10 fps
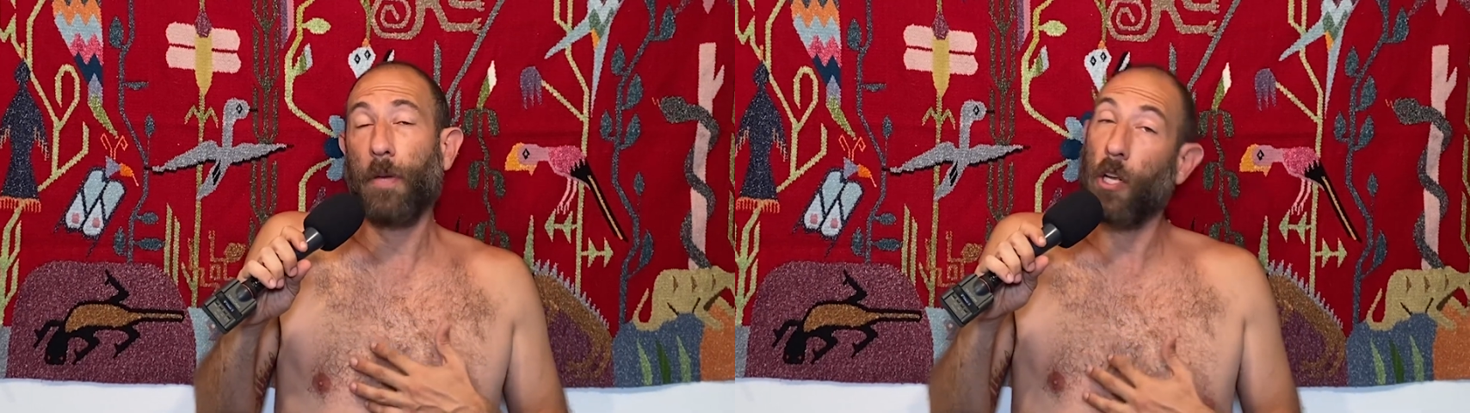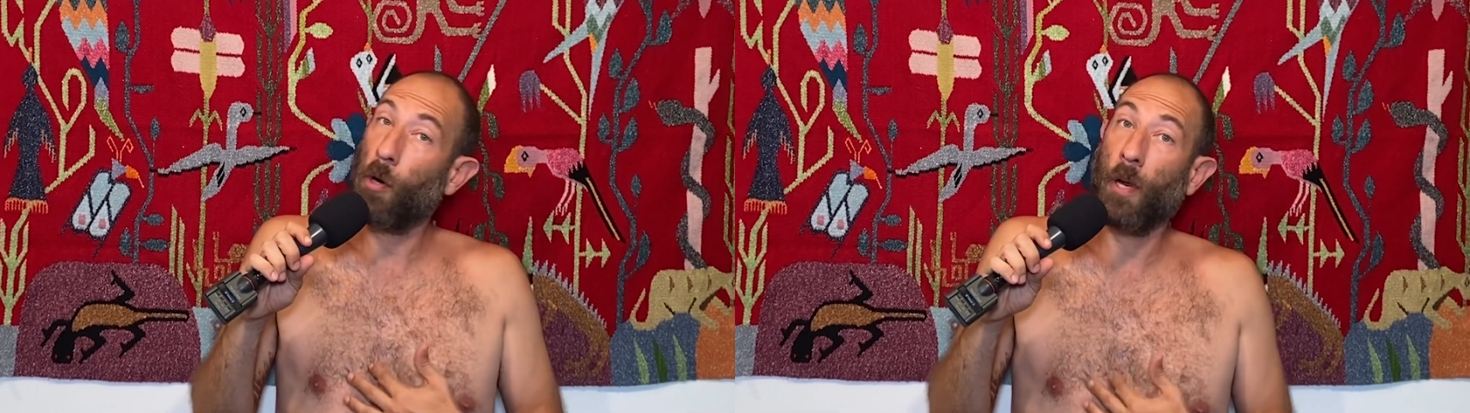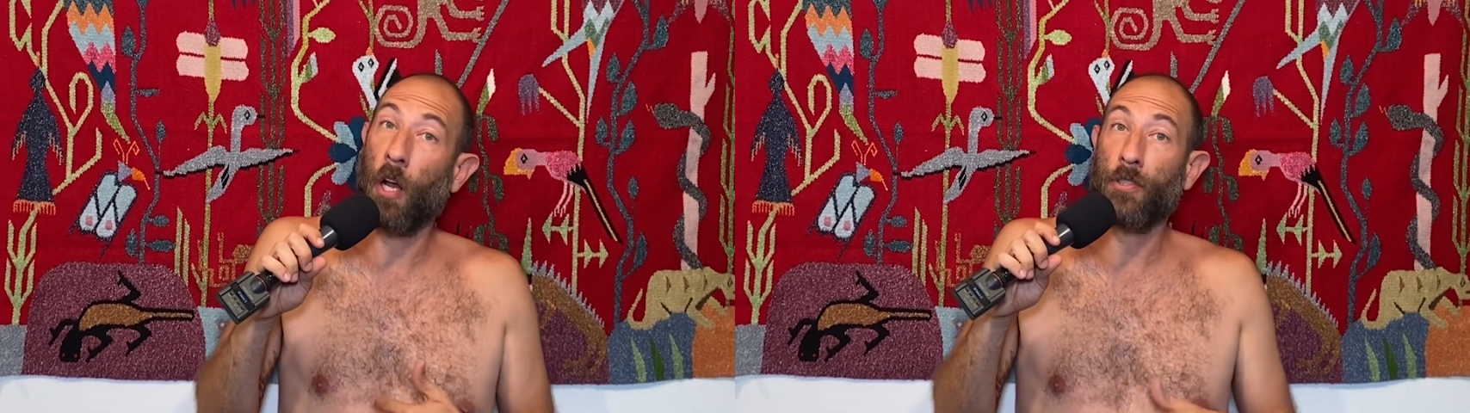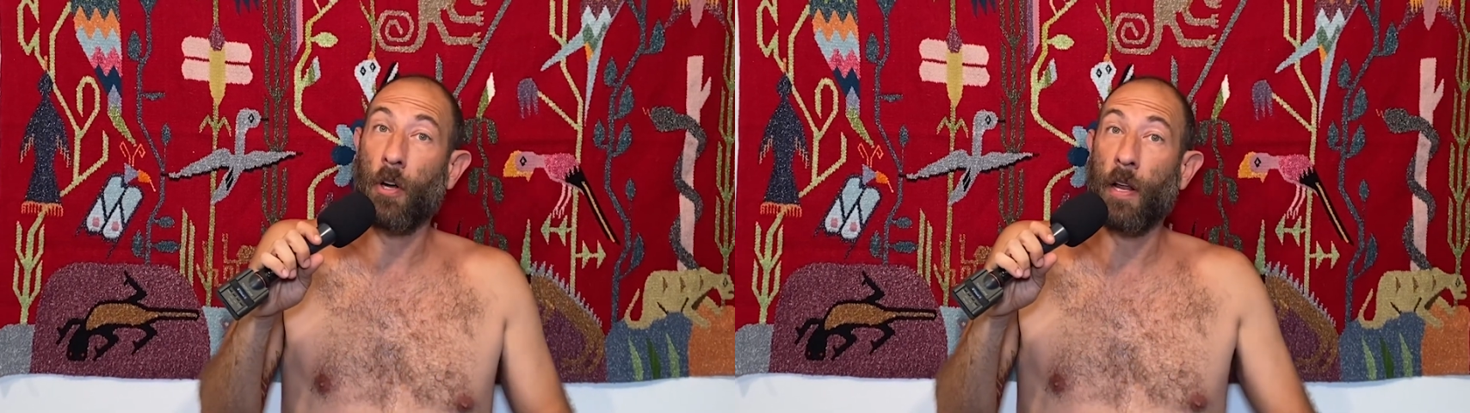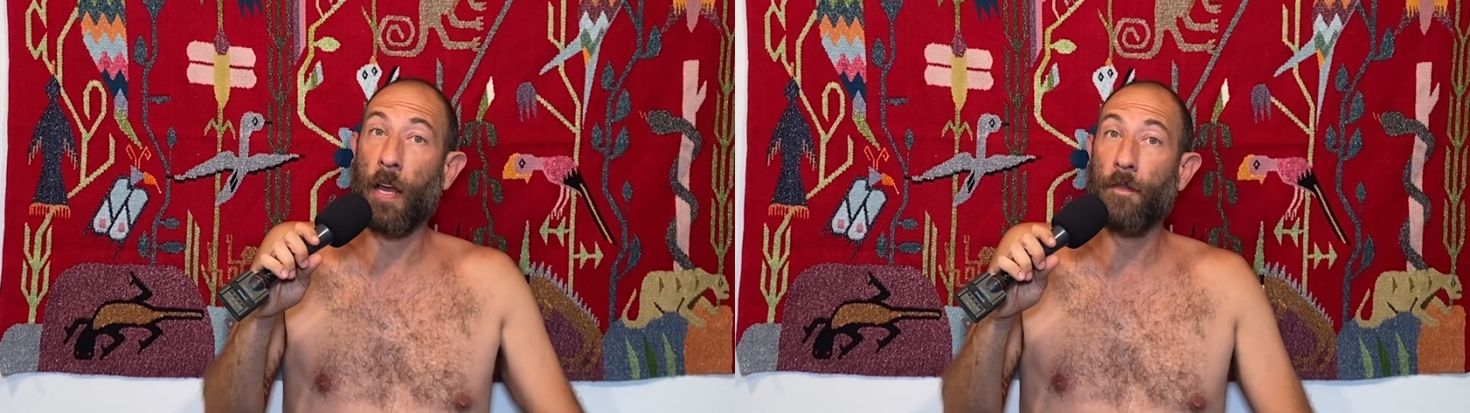But you know we also
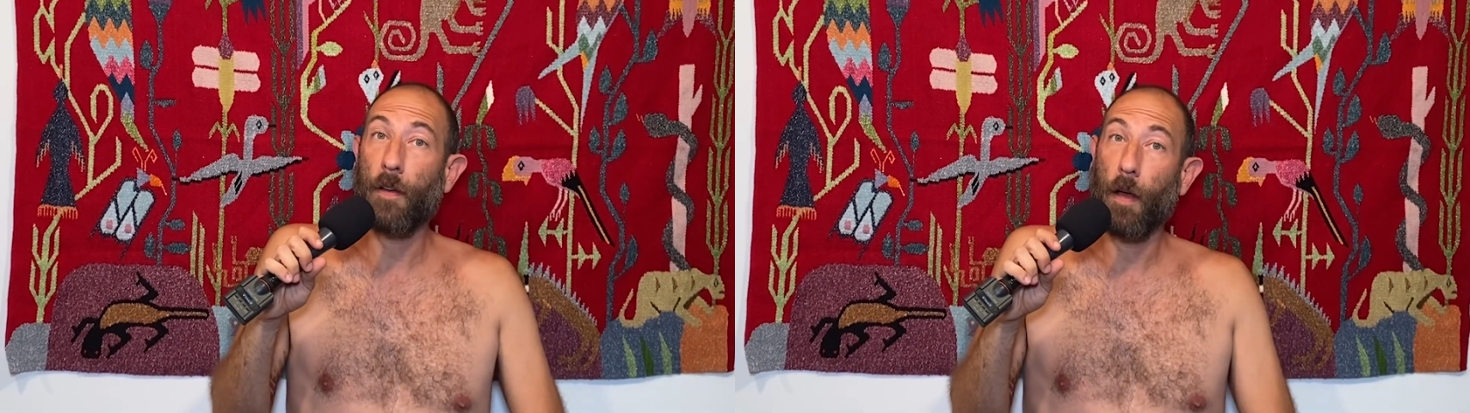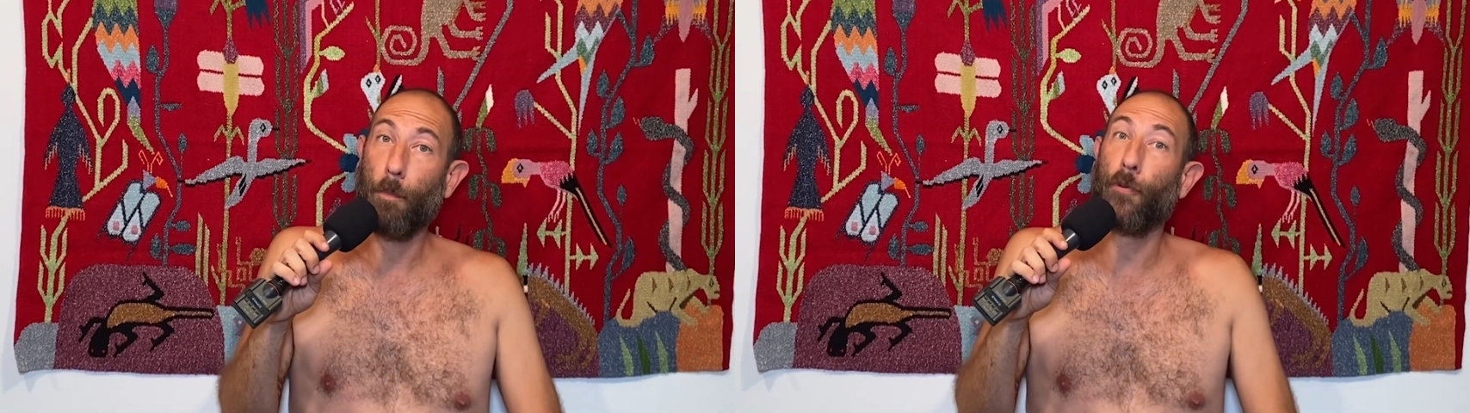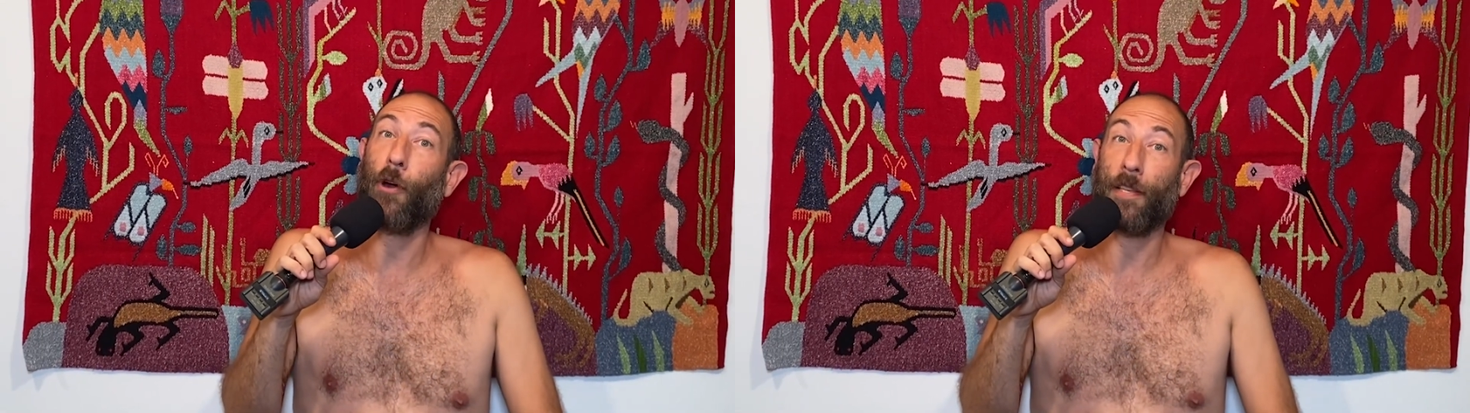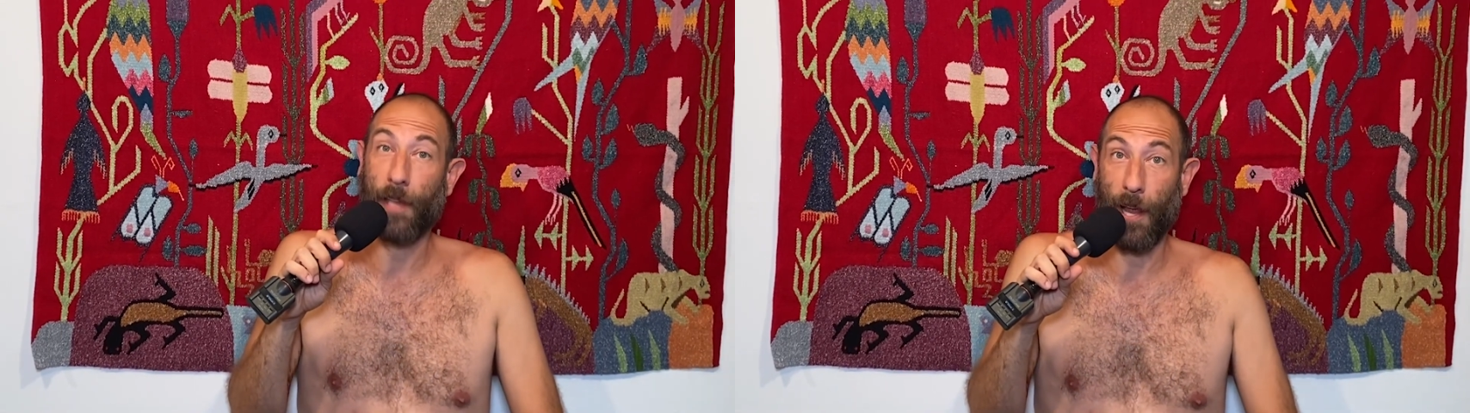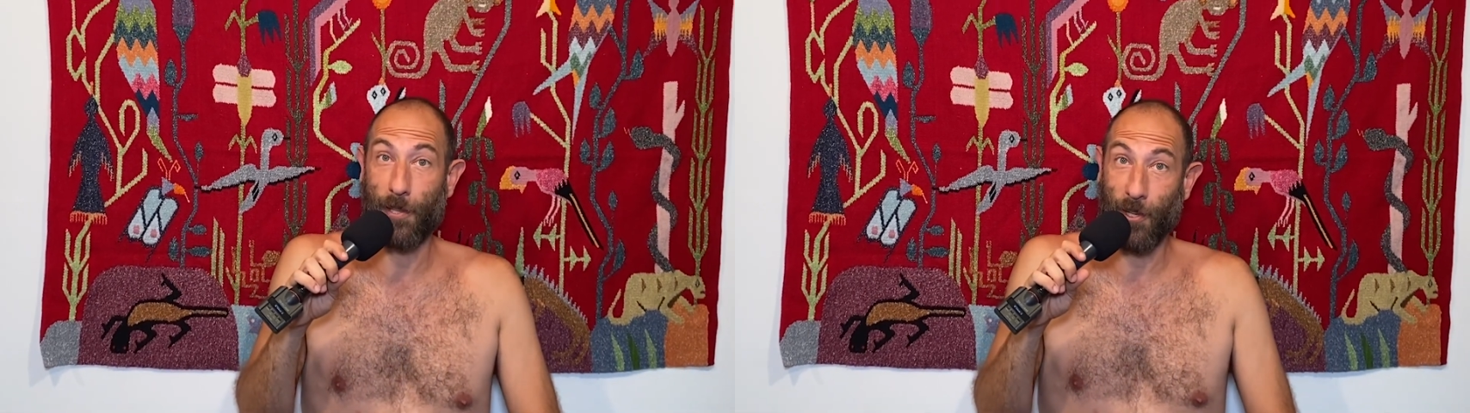don't have? Breast
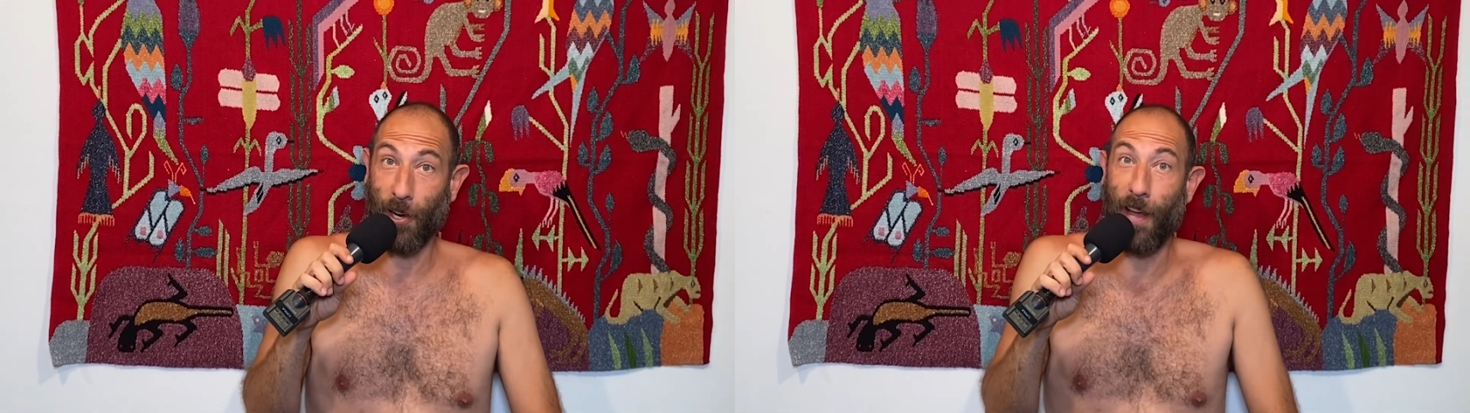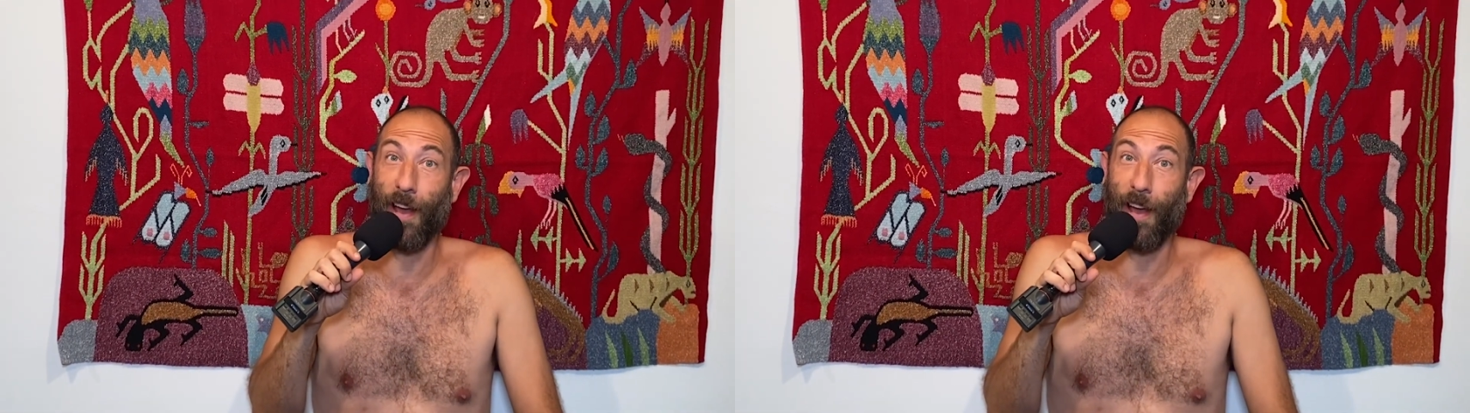cancer.